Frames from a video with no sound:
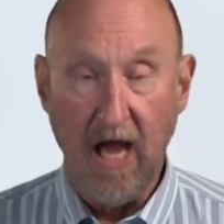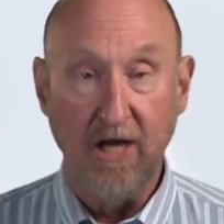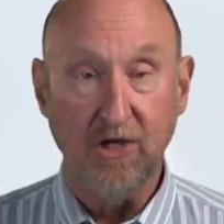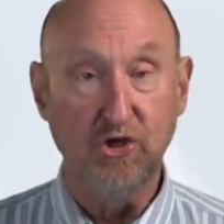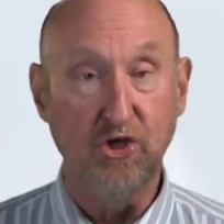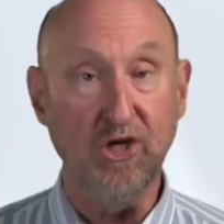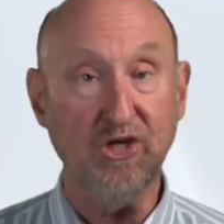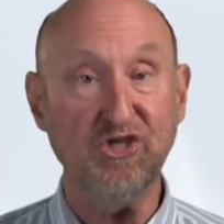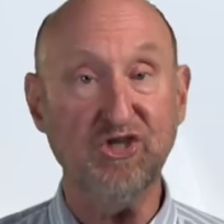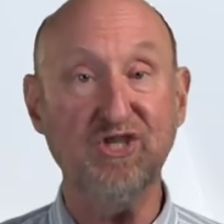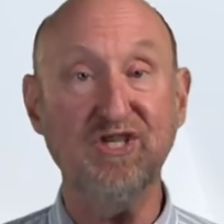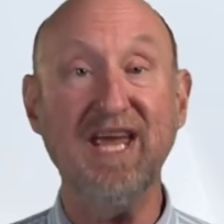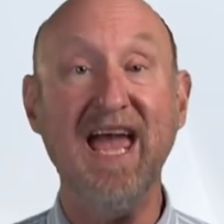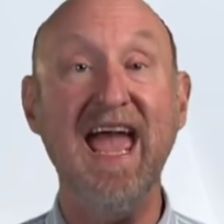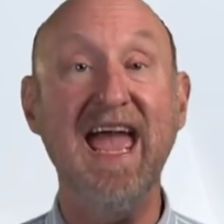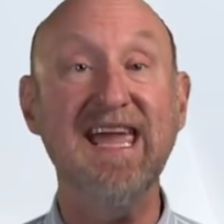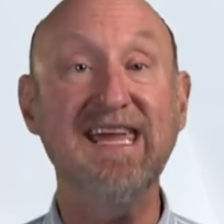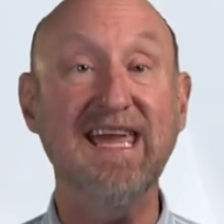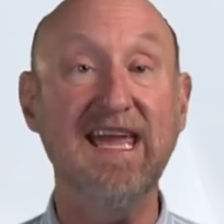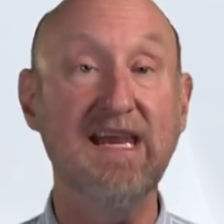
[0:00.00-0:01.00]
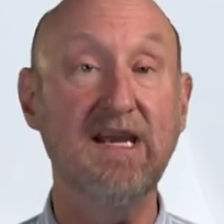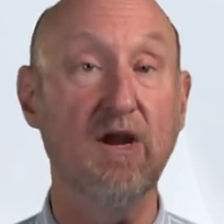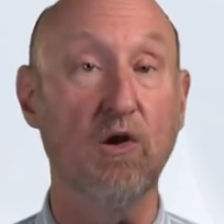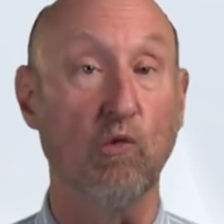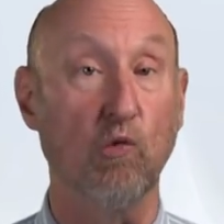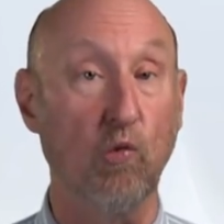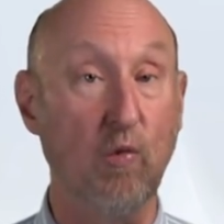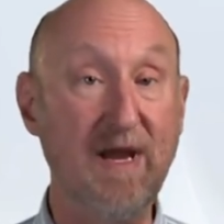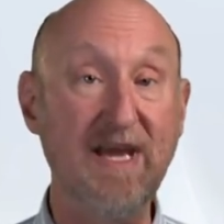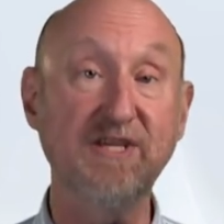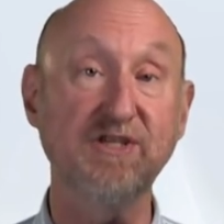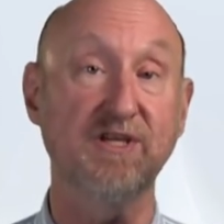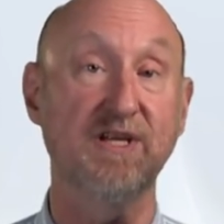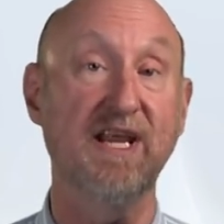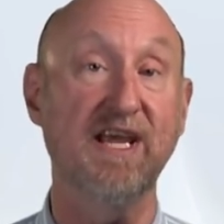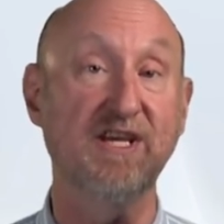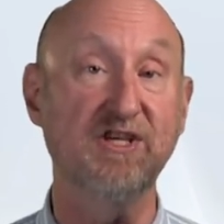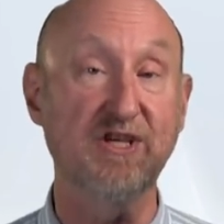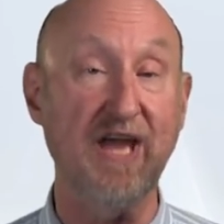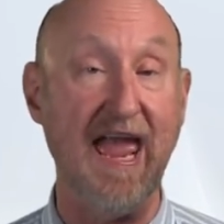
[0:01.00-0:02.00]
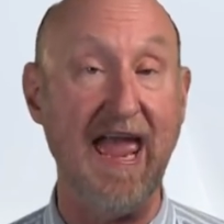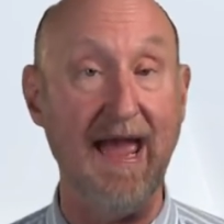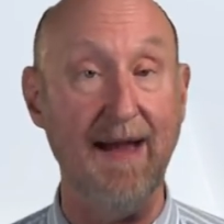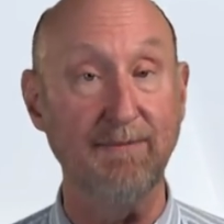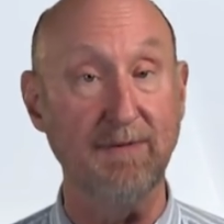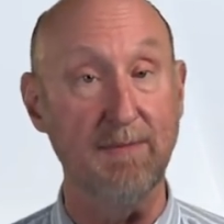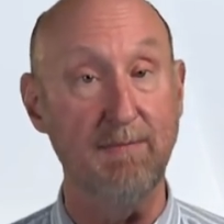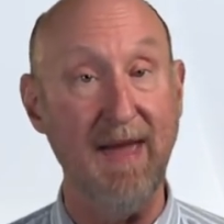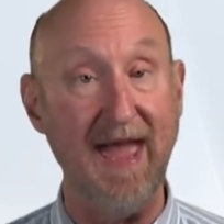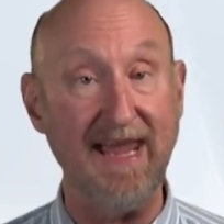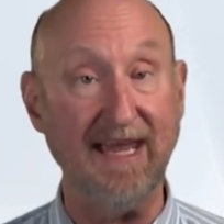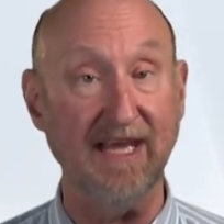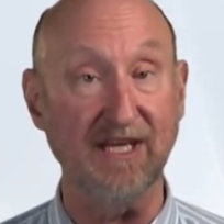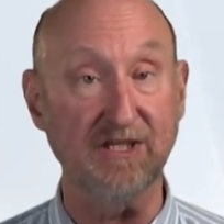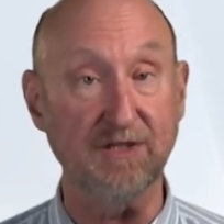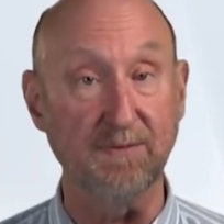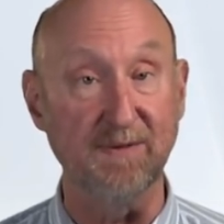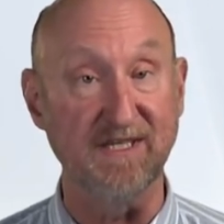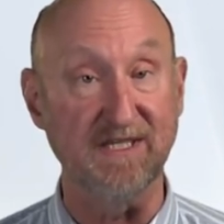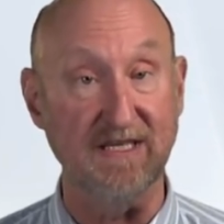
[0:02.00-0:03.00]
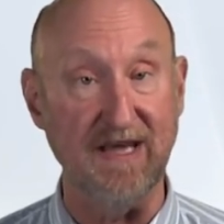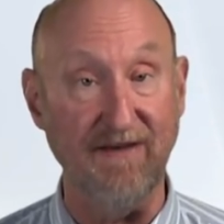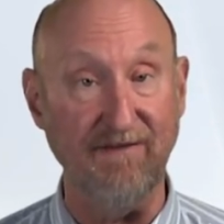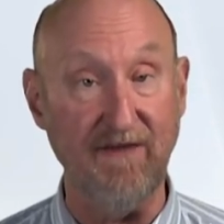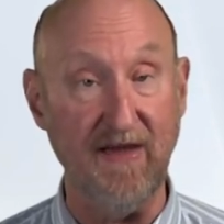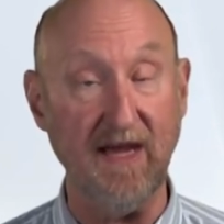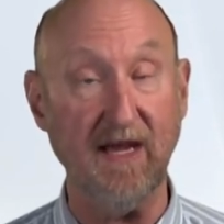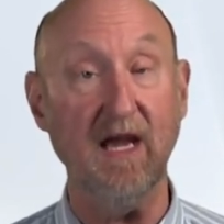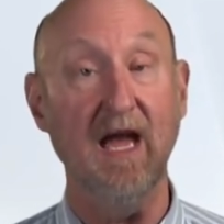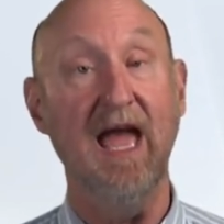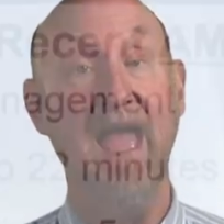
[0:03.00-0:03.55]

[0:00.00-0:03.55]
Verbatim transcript: Just taking a recent exam to make it specific,